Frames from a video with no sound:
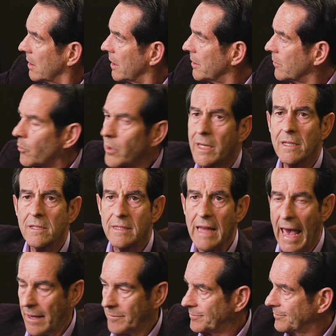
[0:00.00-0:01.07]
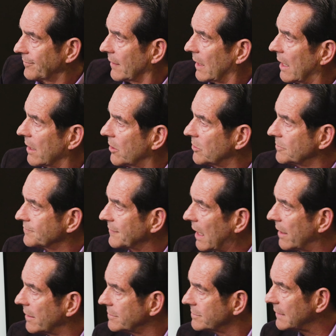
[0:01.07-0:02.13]
Uh, what is that? I go,
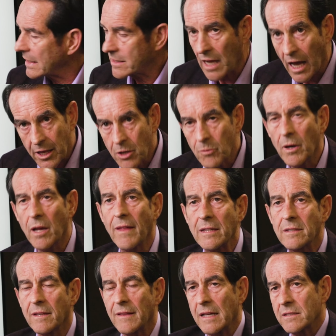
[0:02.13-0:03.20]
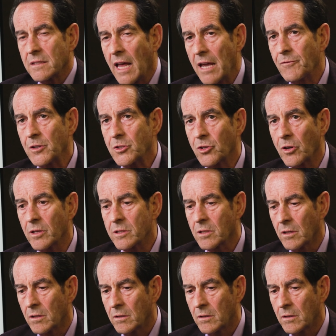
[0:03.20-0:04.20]
um, that's I U L, that's, that's life insurance.